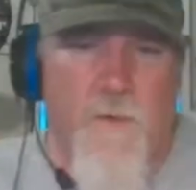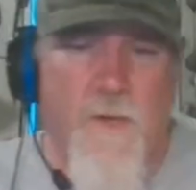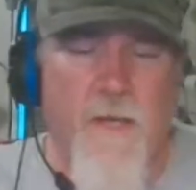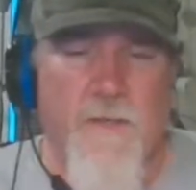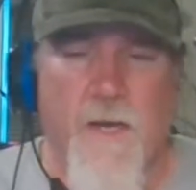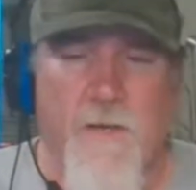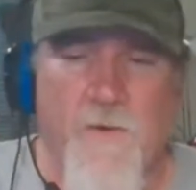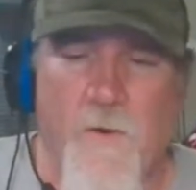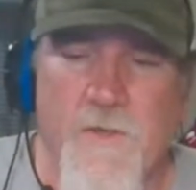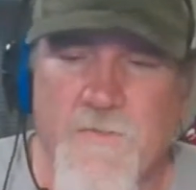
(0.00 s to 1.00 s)
and I've
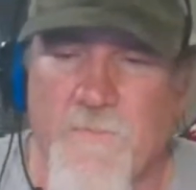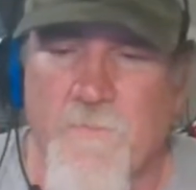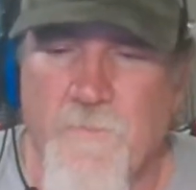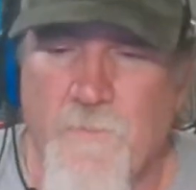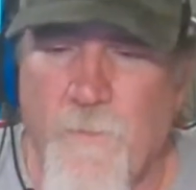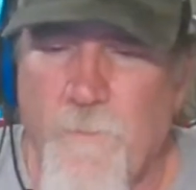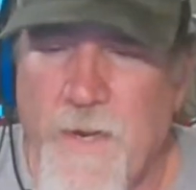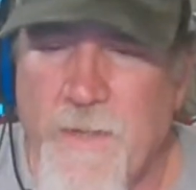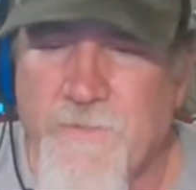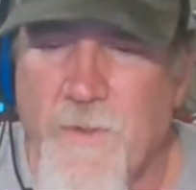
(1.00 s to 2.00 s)
noticed from
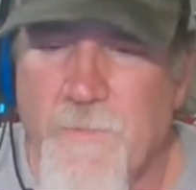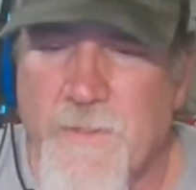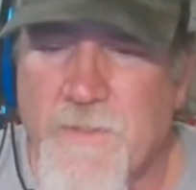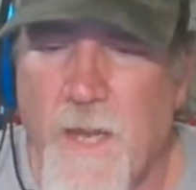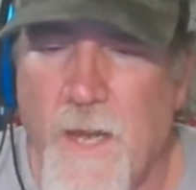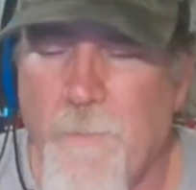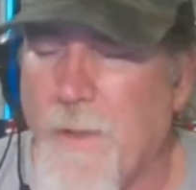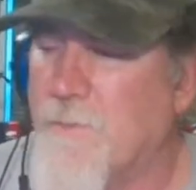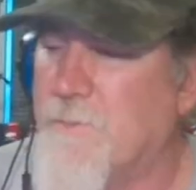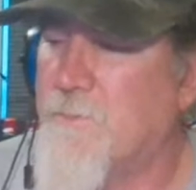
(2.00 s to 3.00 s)
reading some of these
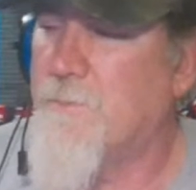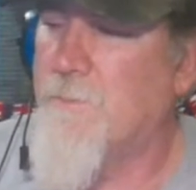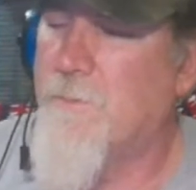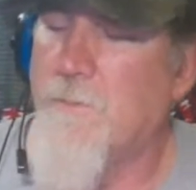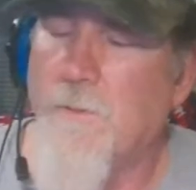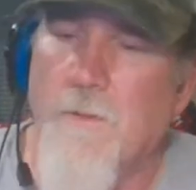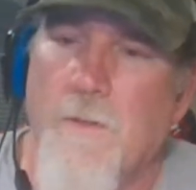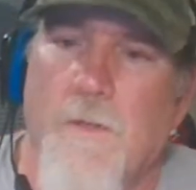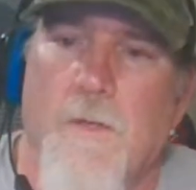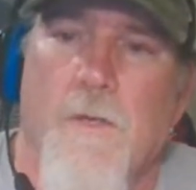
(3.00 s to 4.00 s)
comments
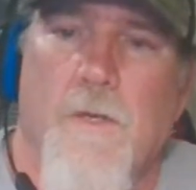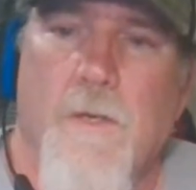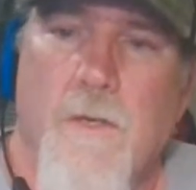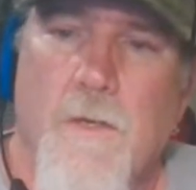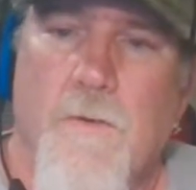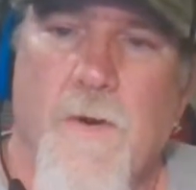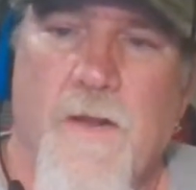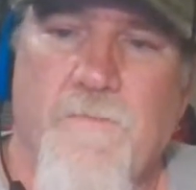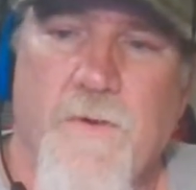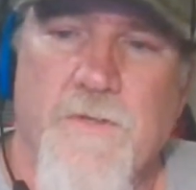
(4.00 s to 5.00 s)
when
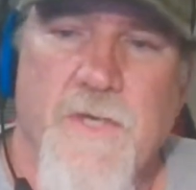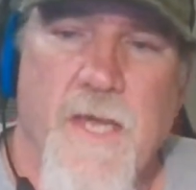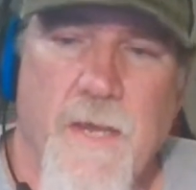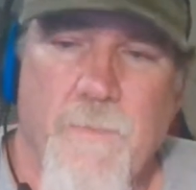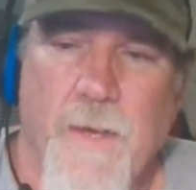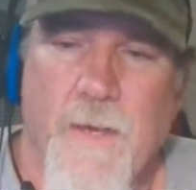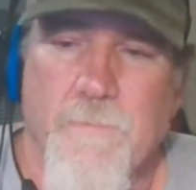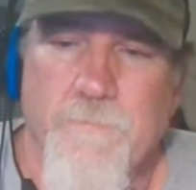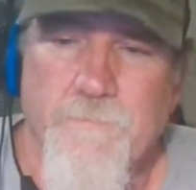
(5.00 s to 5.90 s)
I first came in